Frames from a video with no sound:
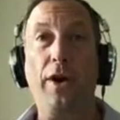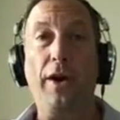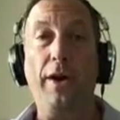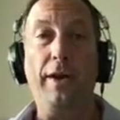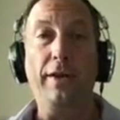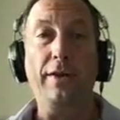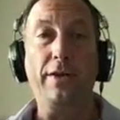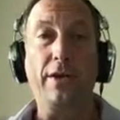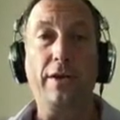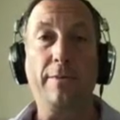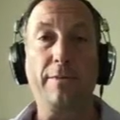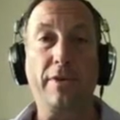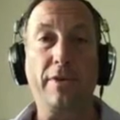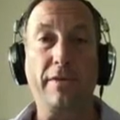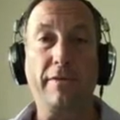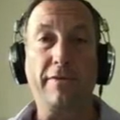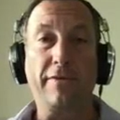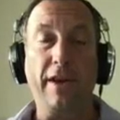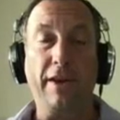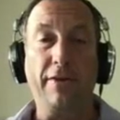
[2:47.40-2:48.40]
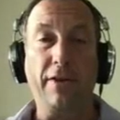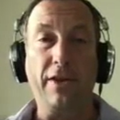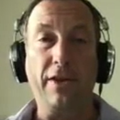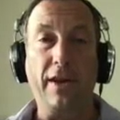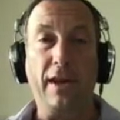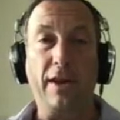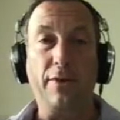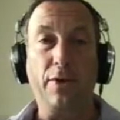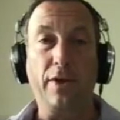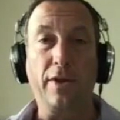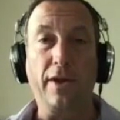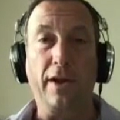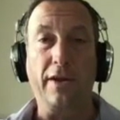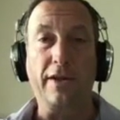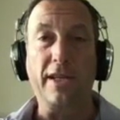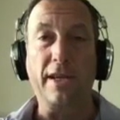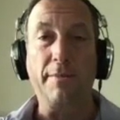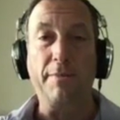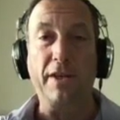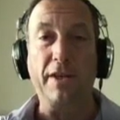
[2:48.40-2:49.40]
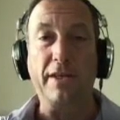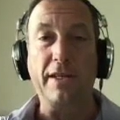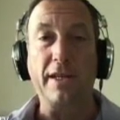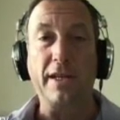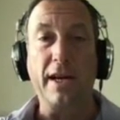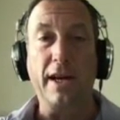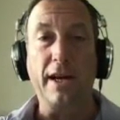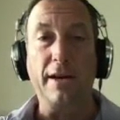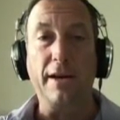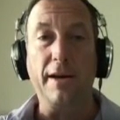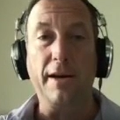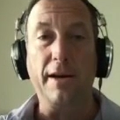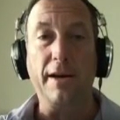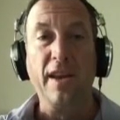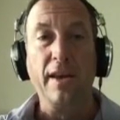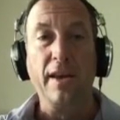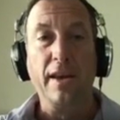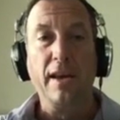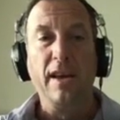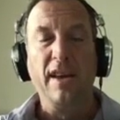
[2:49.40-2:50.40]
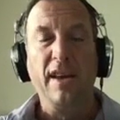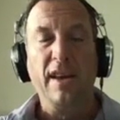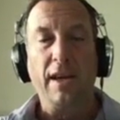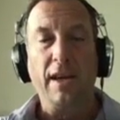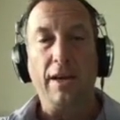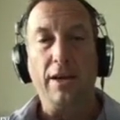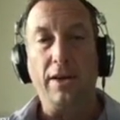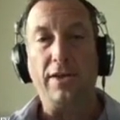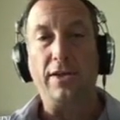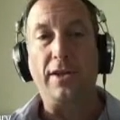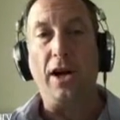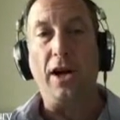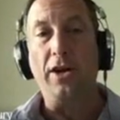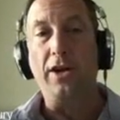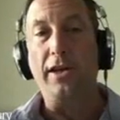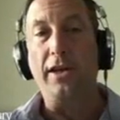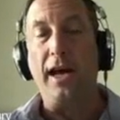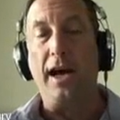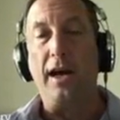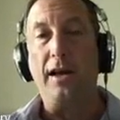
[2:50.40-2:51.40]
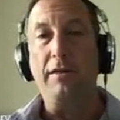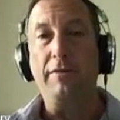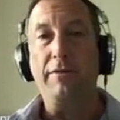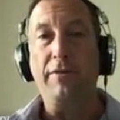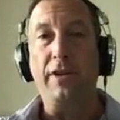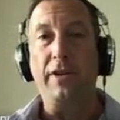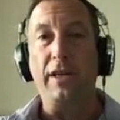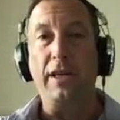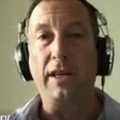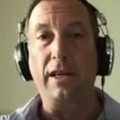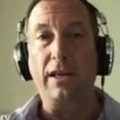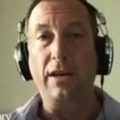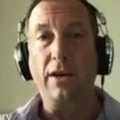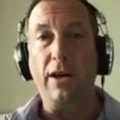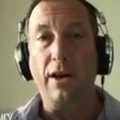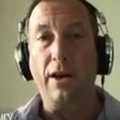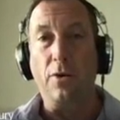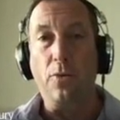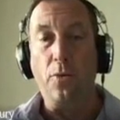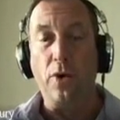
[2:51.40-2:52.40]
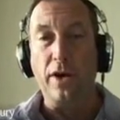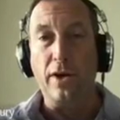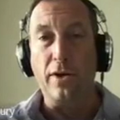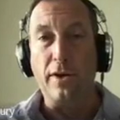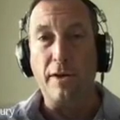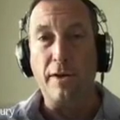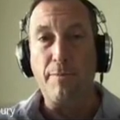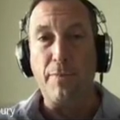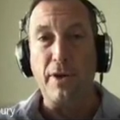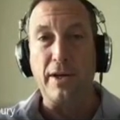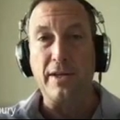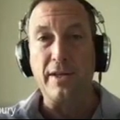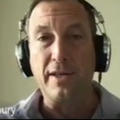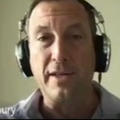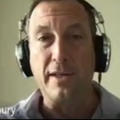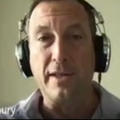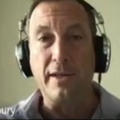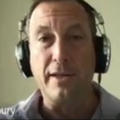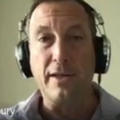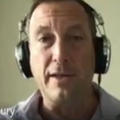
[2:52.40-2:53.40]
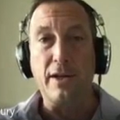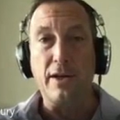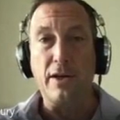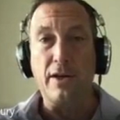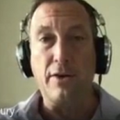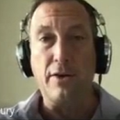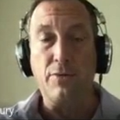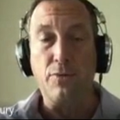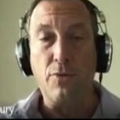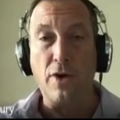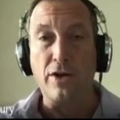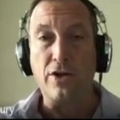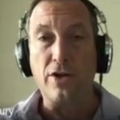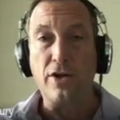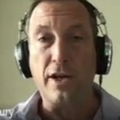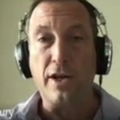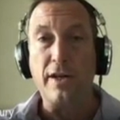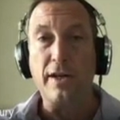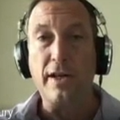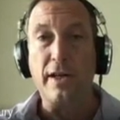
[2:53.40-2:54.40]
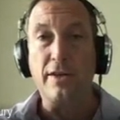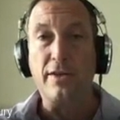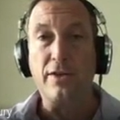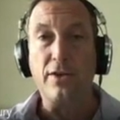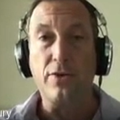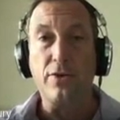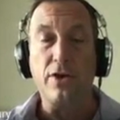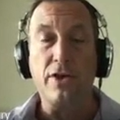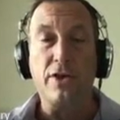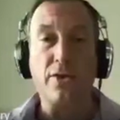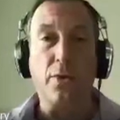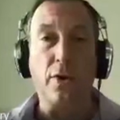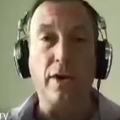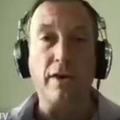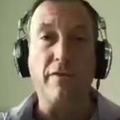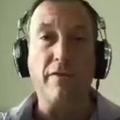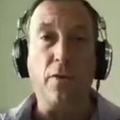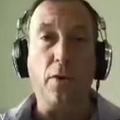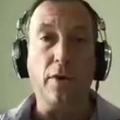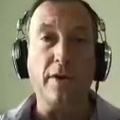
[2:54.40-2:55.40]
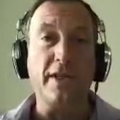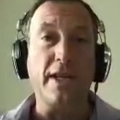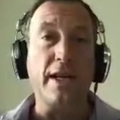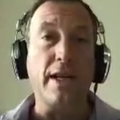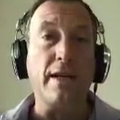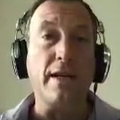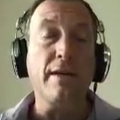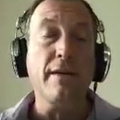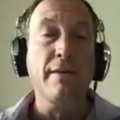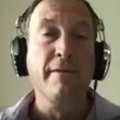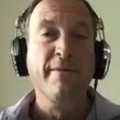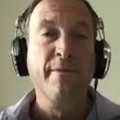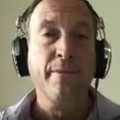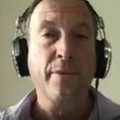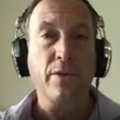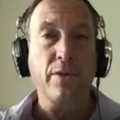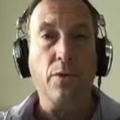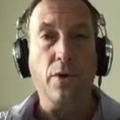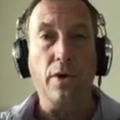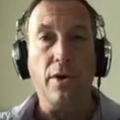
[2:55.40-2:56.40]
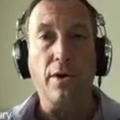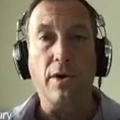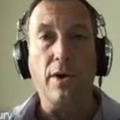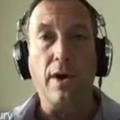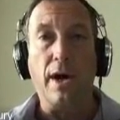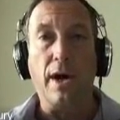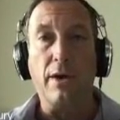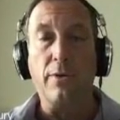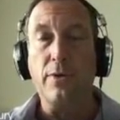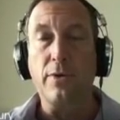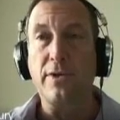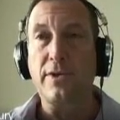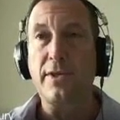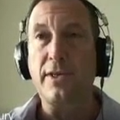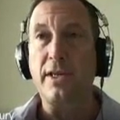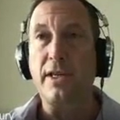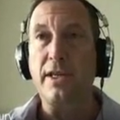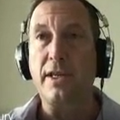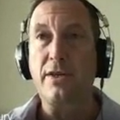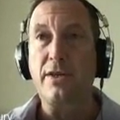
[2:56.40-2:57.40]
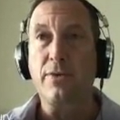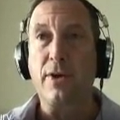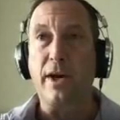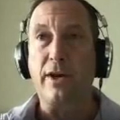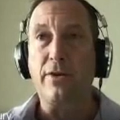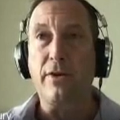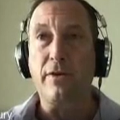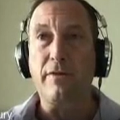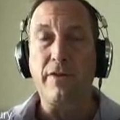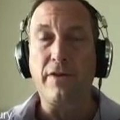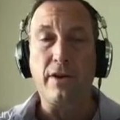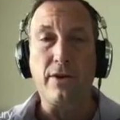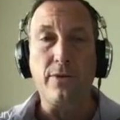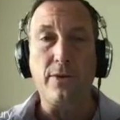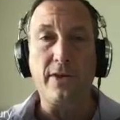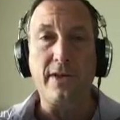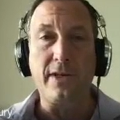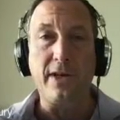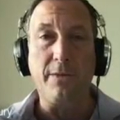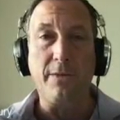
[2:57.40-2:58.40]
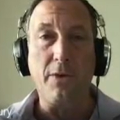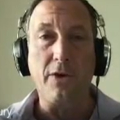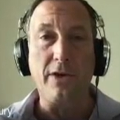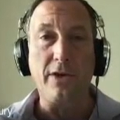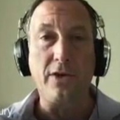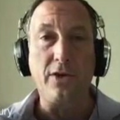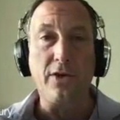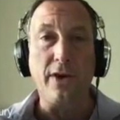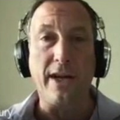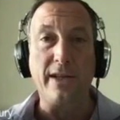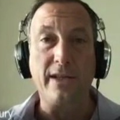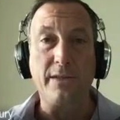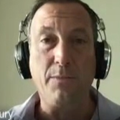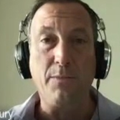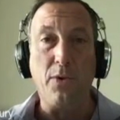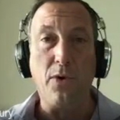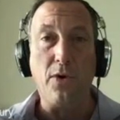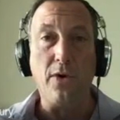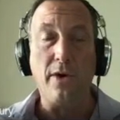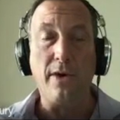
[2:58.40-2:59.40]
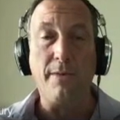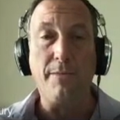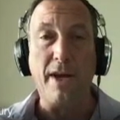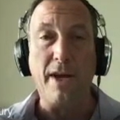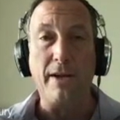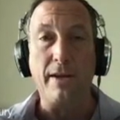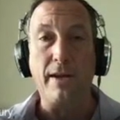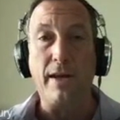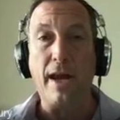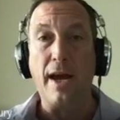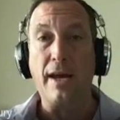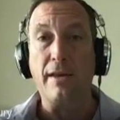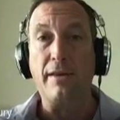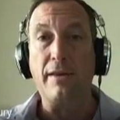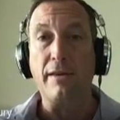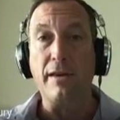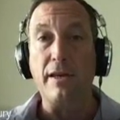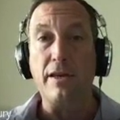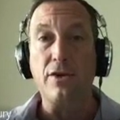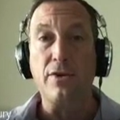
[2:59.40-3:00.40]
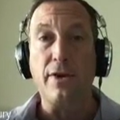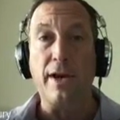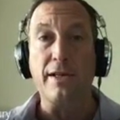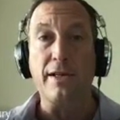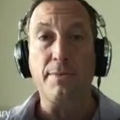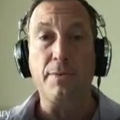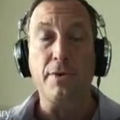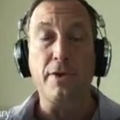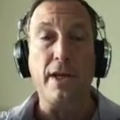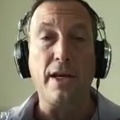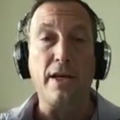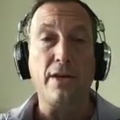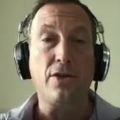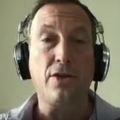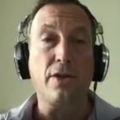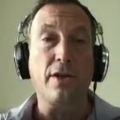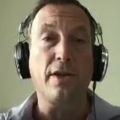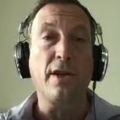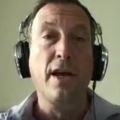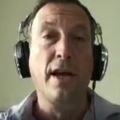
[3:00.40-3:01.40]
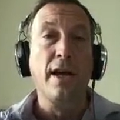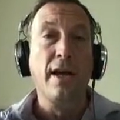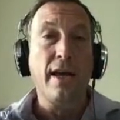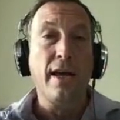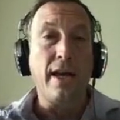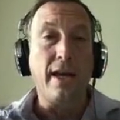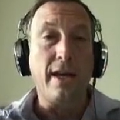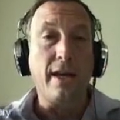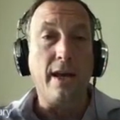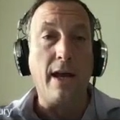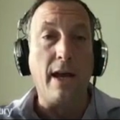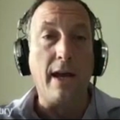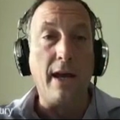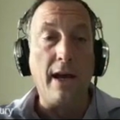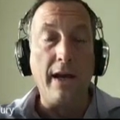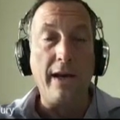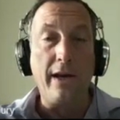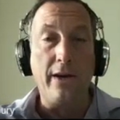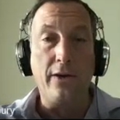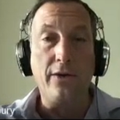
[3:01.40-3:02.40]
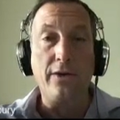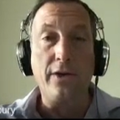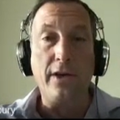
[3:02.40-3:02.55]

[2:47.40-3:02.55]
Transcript: in terms of everything with our TPT Hub, it all started out of the Winter Olympics in Russia, Sochi 2014, where I was the Director of Victory Ceremonies Transport and Medaling Athlete Transportation. And I hired